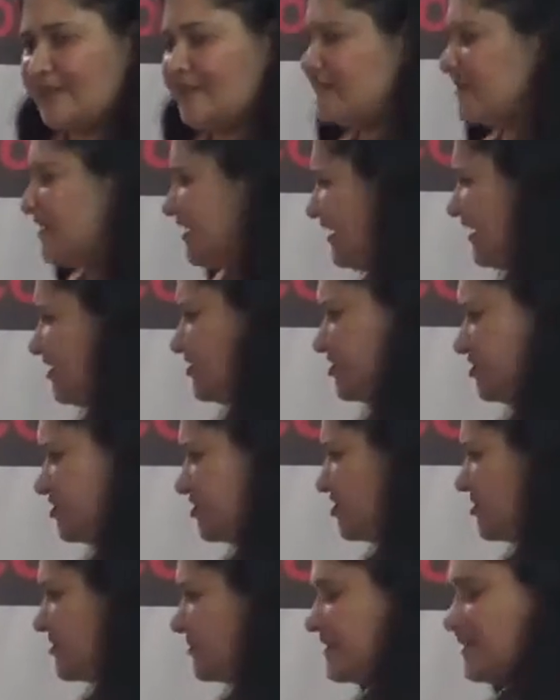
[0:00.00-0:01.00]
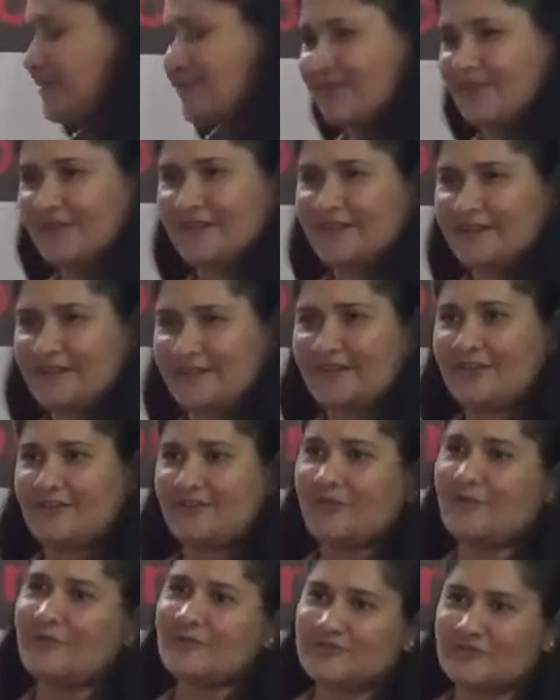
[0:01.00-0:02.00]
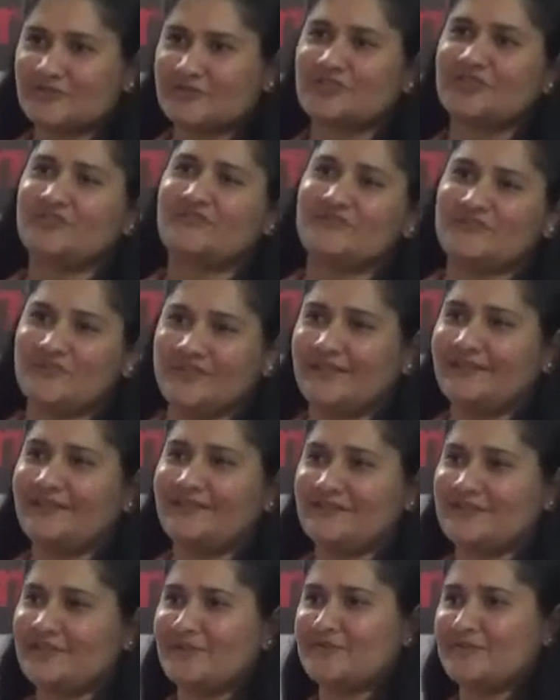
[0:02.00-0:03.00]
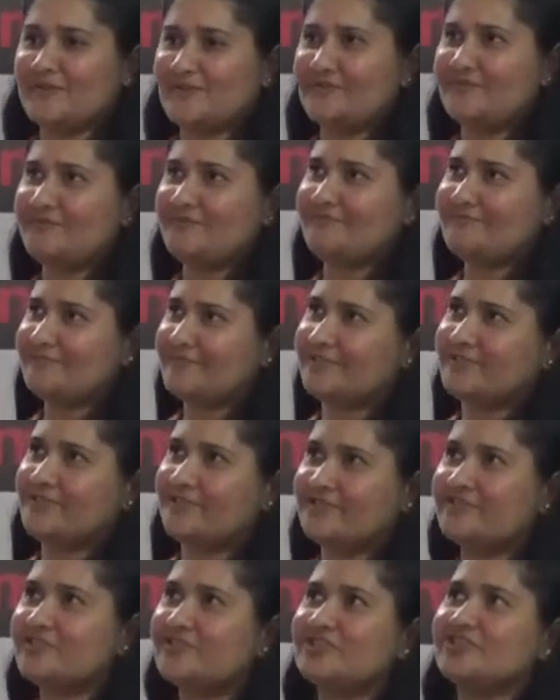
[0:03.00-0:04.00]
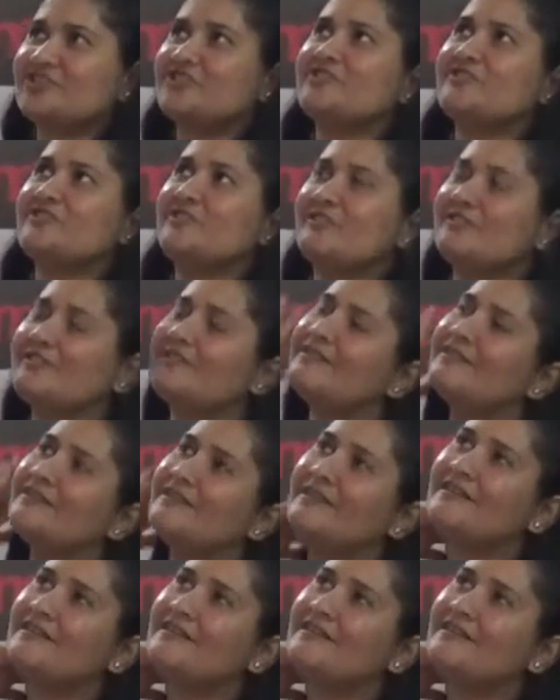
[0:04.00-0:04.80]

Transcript: Relationships accordingly are also shifting in terms of the traditional